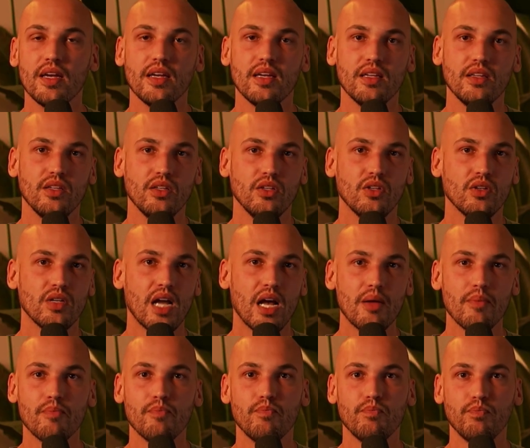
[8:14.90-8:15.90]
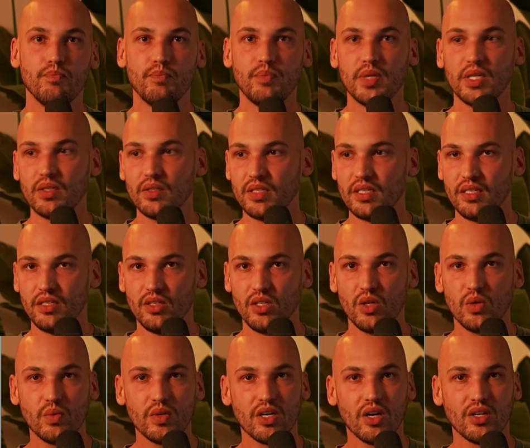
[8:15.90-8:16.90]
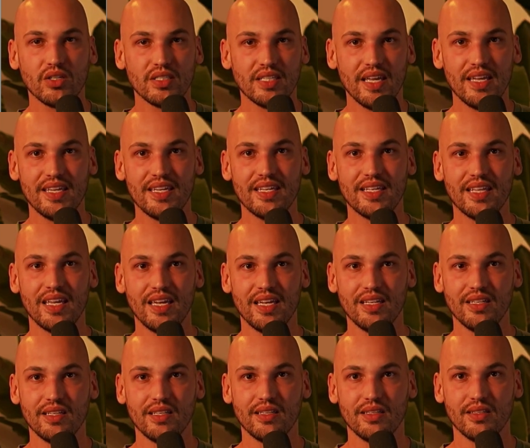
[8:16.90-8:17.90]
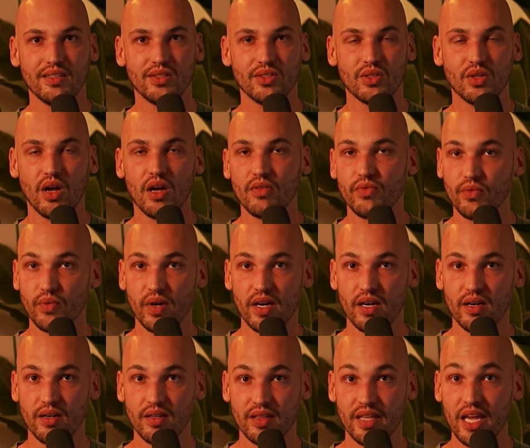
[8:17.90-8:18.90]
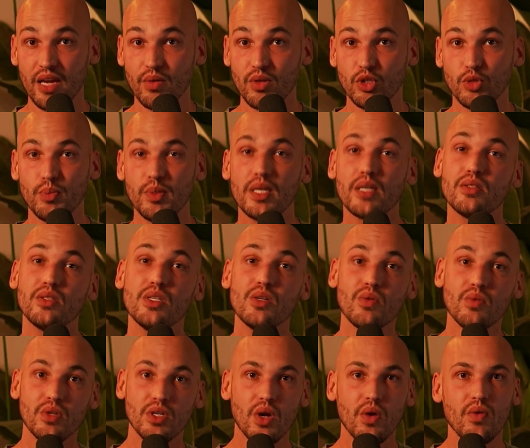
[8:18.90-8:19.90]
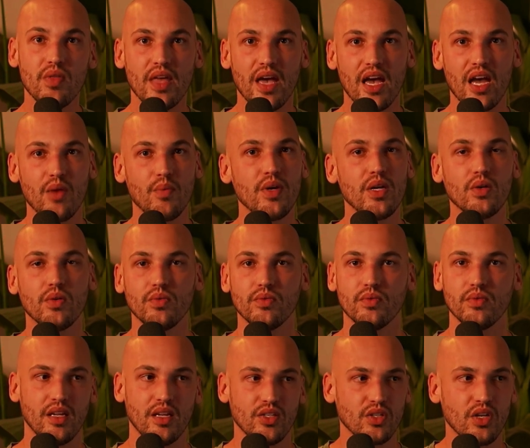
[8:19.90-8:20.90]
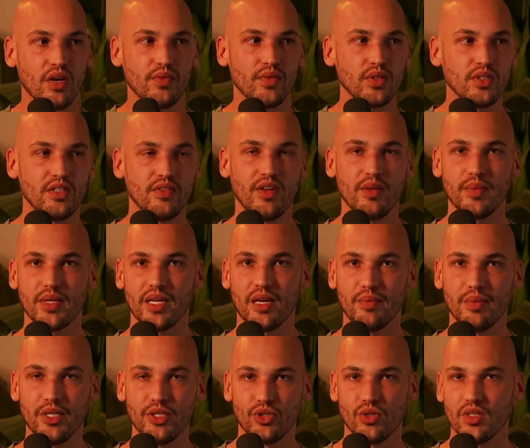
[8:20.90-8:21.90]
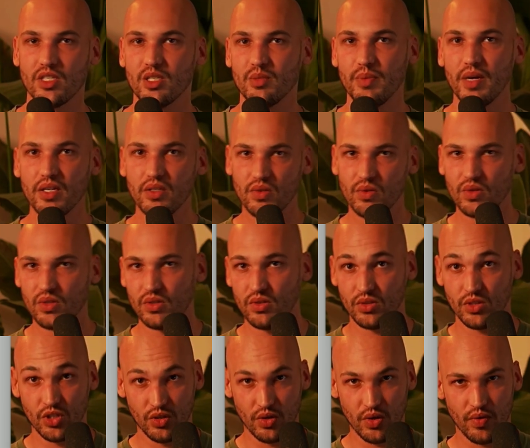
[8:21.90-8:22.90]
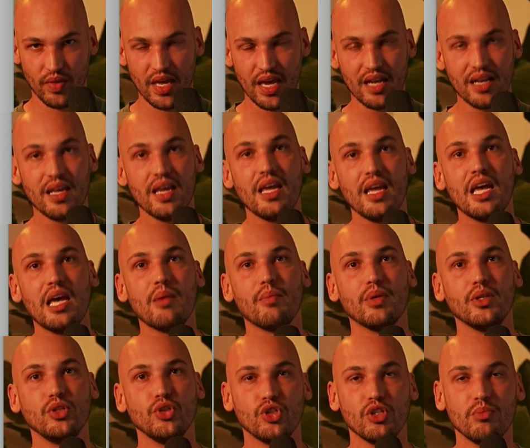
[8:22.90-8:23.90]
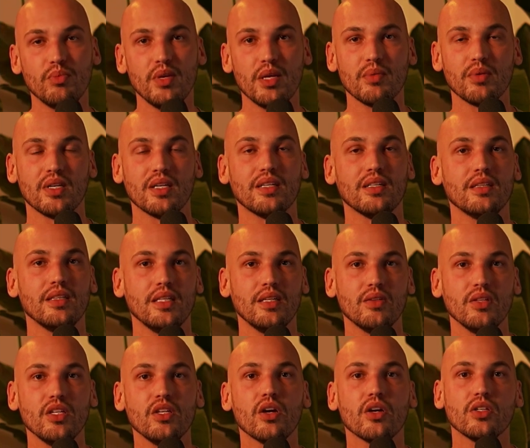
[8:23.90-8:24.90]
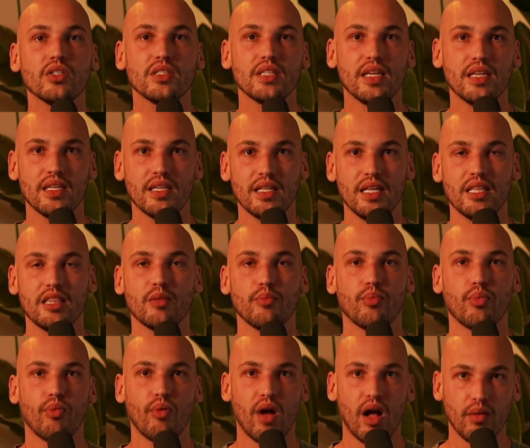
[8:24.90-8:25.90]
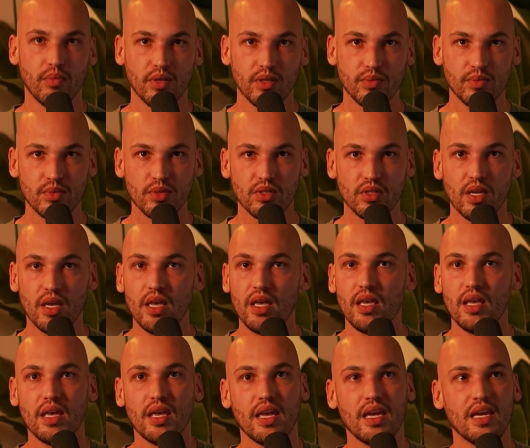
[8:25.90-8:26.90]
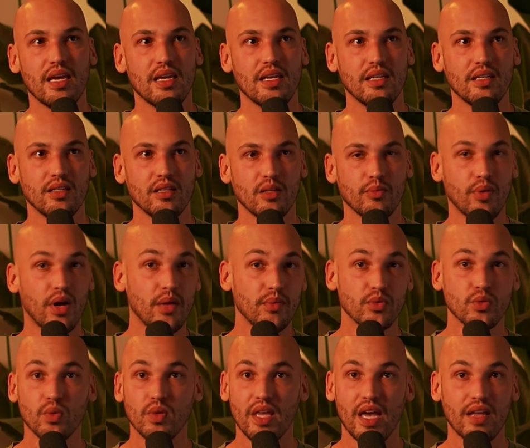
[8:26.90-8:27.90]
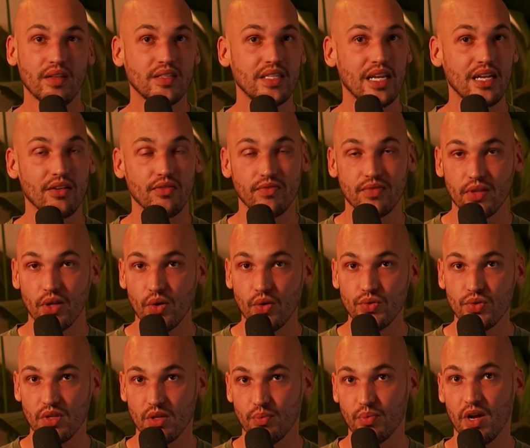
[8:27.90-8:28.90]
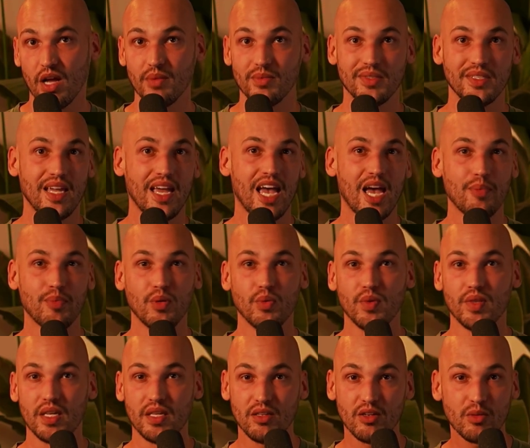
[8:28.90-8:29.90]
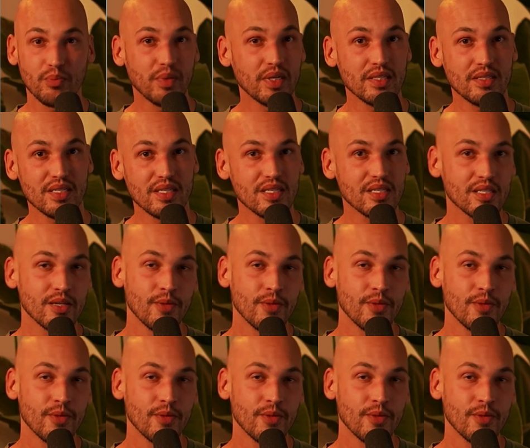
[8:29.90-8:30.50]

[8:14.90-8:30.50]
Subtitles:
you don't want to articulate software language because you don't know that. And software development companies shouldn't expect you to know that. But you should be able to clearly articulate the problems, and the problems with how data flows, or the problems that happen within your business.